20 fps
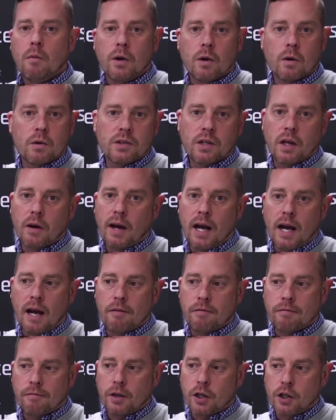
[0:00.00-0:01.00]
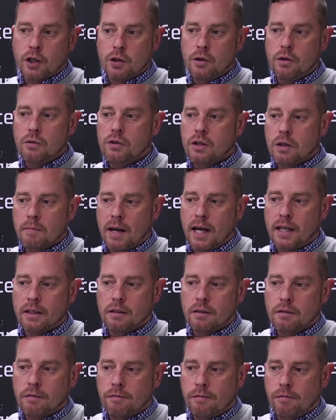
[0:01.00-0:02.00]
We also have a huge
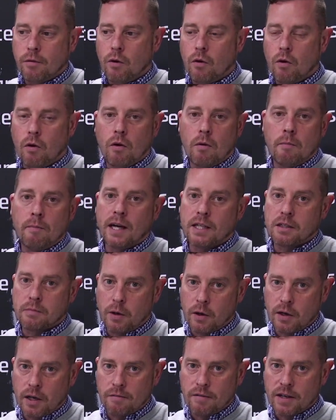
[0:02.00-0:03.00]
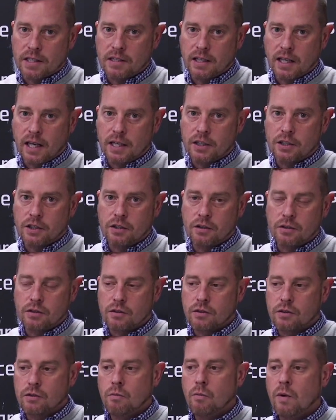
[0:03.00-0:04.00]
demand for matrimonial
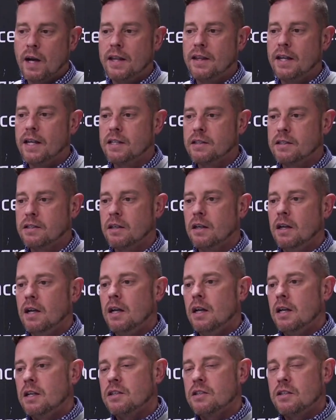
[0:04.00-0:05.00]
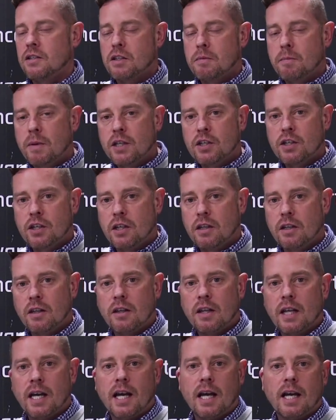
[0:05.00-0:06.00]
investigations where there's
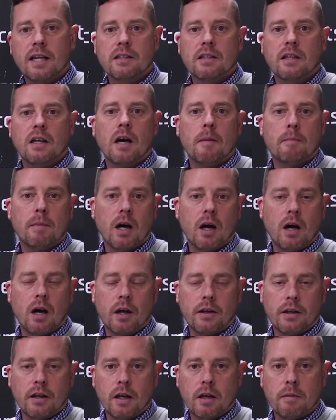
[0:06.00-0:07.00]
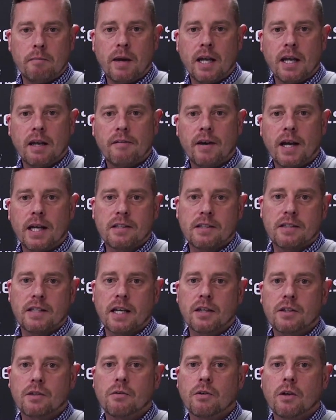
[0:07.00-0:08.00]
suspicion that a partner may have had
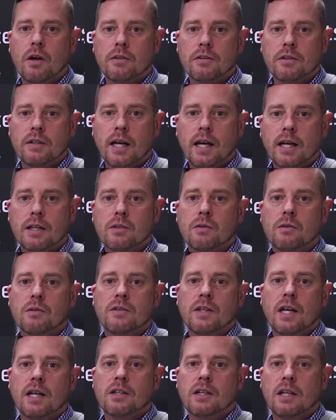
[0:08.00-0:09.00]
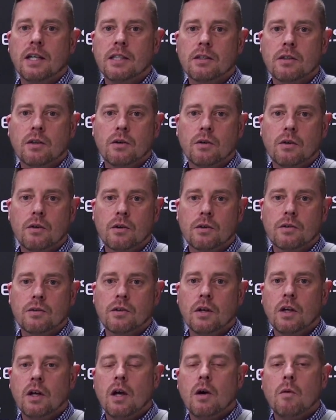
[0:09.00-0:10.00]
sexual contact or sexual
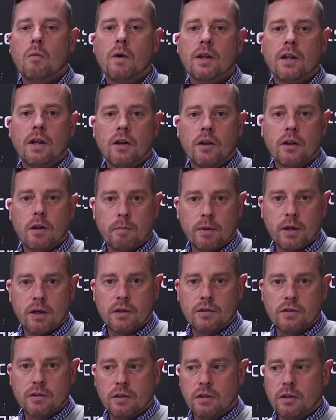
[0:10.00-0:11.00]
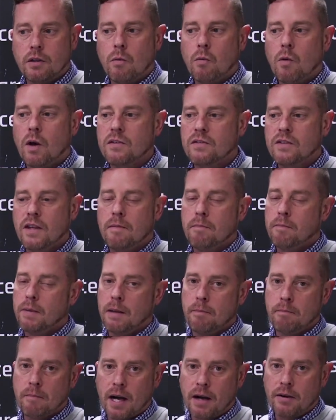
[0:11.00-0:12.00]
intercourse with another person whilst they've
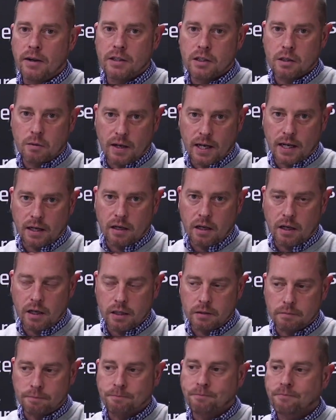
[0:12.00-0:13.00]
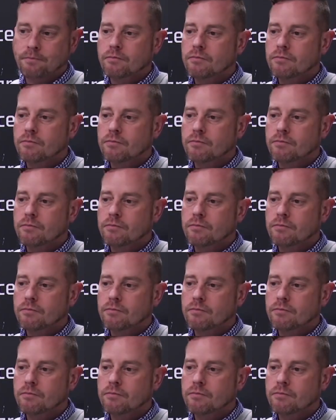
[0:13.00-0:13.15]
been married to our client.